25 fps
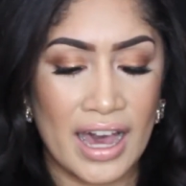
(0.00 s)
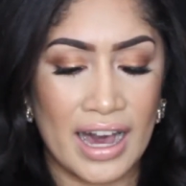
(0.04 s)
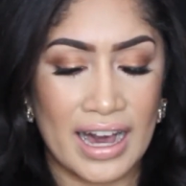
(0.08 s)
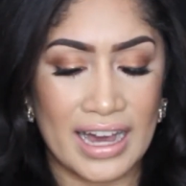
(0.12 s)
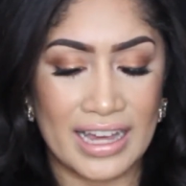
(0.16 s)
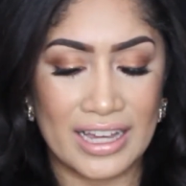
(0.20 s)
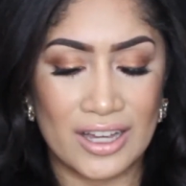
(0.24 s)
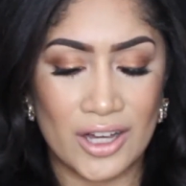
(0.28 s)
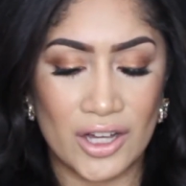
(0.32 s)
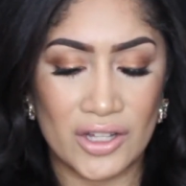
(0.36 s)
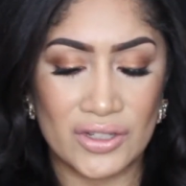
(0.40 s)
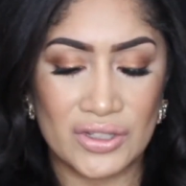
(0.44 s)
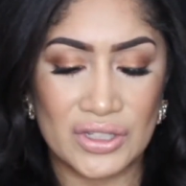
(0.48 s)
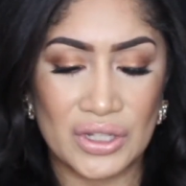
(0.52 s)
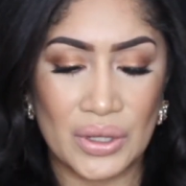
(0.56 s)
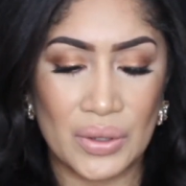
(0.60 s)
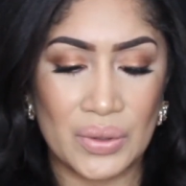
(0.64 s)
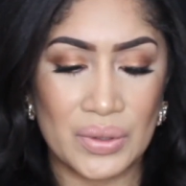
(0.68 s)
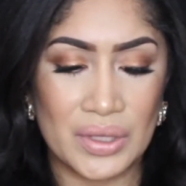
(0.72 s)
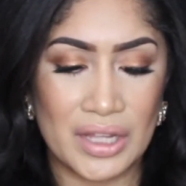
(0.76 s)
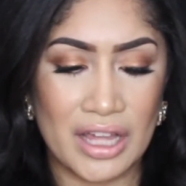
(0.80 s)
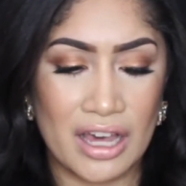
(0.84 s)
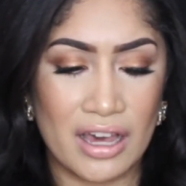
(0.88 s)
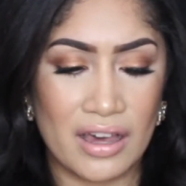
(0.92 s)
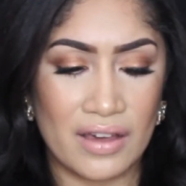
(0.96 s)
I also
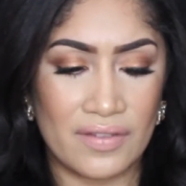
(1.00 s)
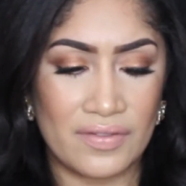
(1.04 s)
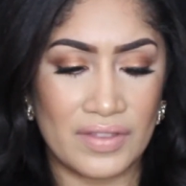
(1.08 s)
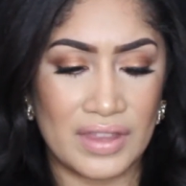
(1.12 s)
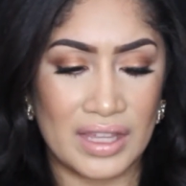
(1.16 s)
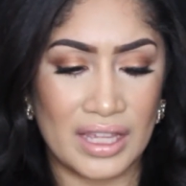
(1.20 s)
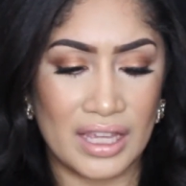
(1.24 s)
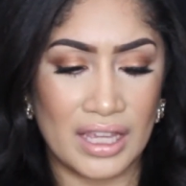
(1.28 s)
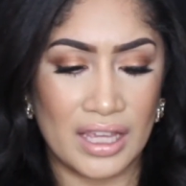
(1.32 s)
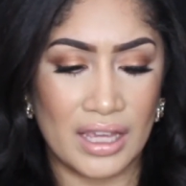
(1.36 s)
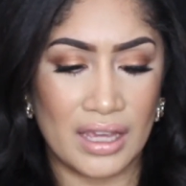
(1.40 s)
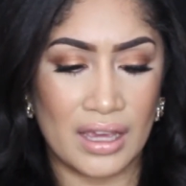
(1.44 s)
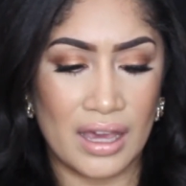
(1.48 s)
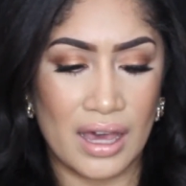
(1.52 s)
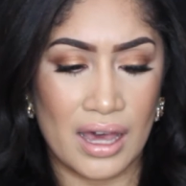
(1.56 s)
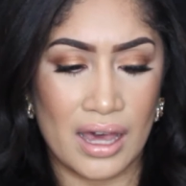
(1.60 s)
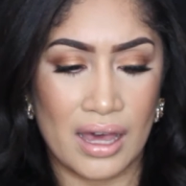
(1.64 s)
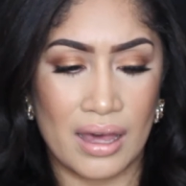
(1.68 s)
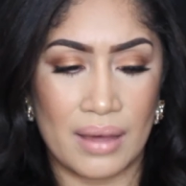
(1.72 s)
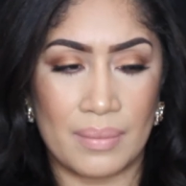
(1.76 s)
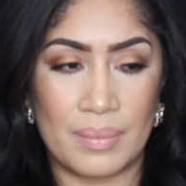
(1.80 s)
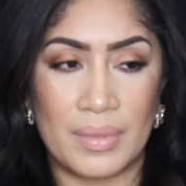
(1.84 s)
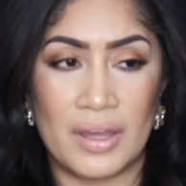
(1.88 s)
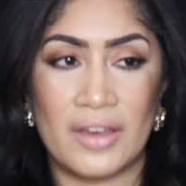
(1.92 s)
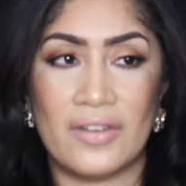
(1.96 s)
love the
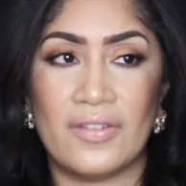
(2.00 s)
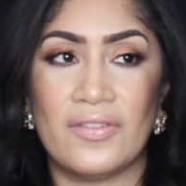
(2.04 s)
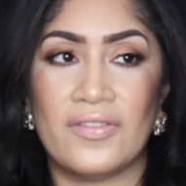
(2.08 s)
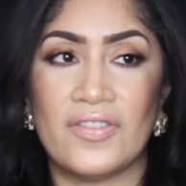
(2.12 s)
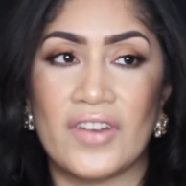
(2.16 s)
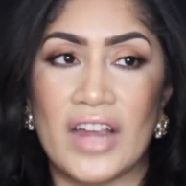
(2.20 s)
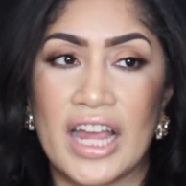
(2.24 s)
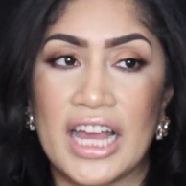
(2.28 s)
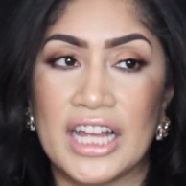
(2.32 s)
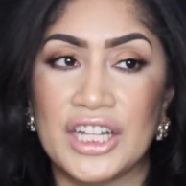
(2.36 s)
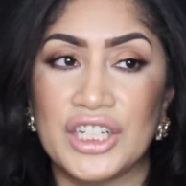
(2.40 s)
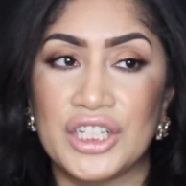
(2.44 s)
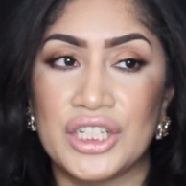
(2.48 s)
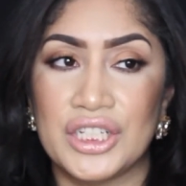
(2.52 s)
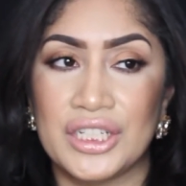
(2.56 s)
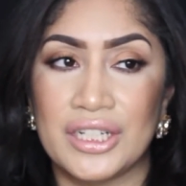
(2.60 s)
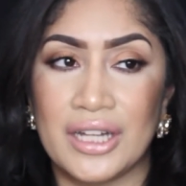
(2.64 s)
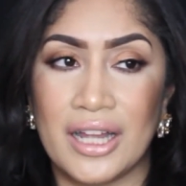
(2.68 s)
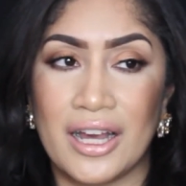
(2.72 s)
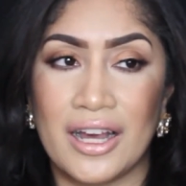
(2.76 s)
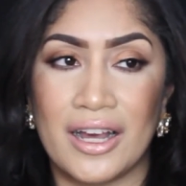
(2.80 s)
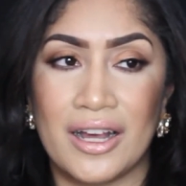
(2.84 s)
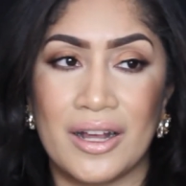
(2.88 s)
Fresh,